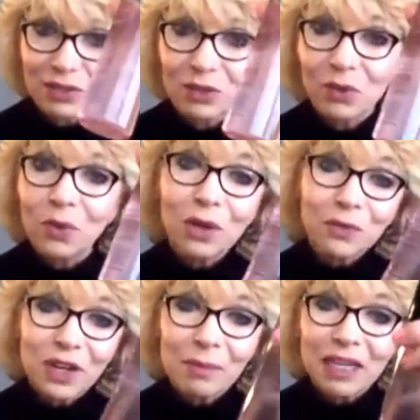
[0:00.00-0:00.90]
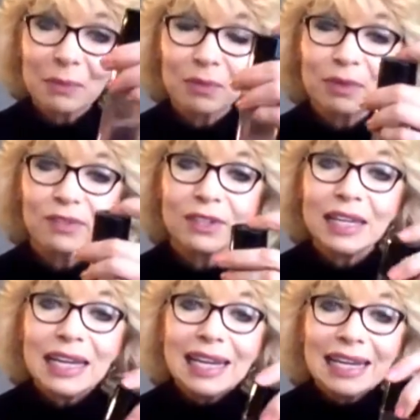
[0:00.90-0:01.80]
So the oil-free eye makeup remover
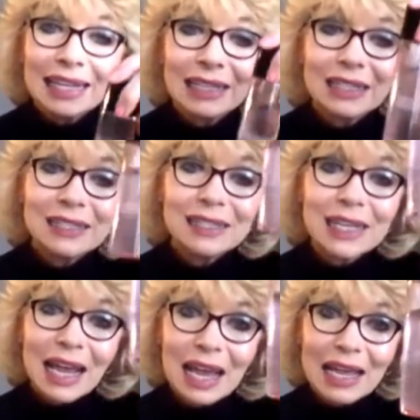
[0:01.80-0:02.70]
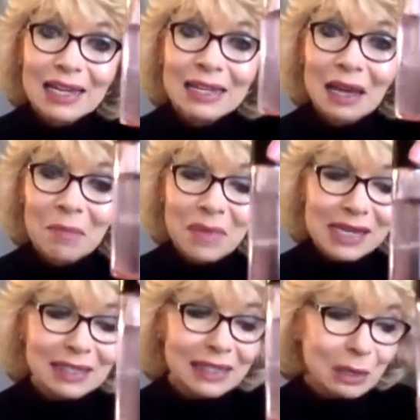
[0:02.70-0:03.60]
is an
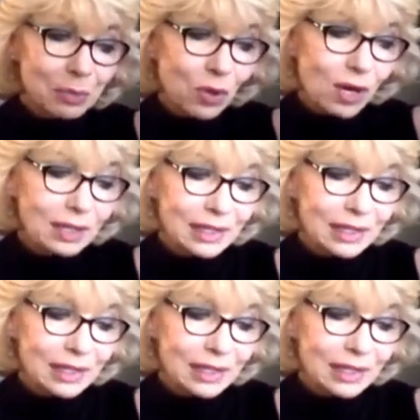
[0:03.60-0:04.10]
amazing product.